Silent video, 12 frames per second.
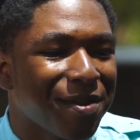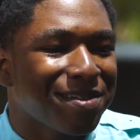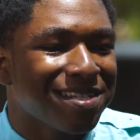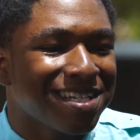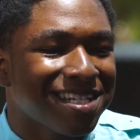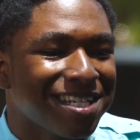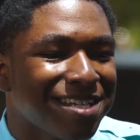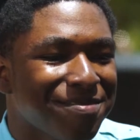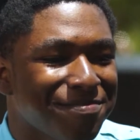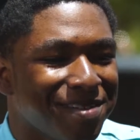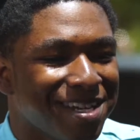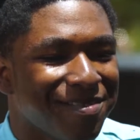personally,
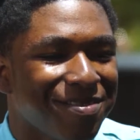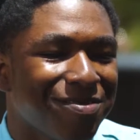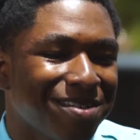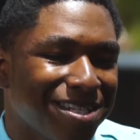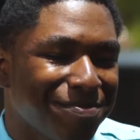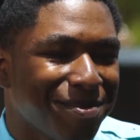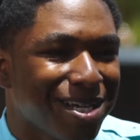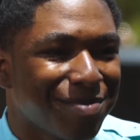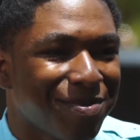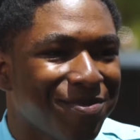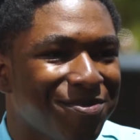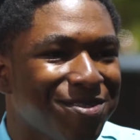but if you want to pick
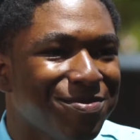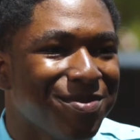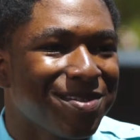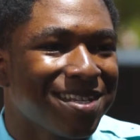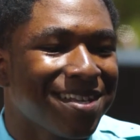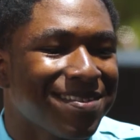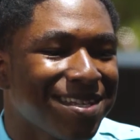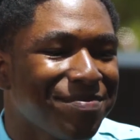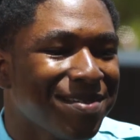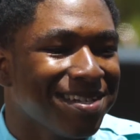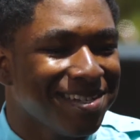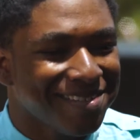up a few moves he's
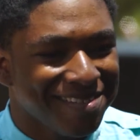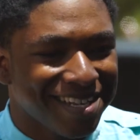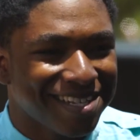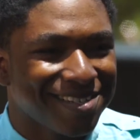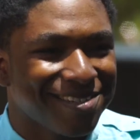seen me do, that's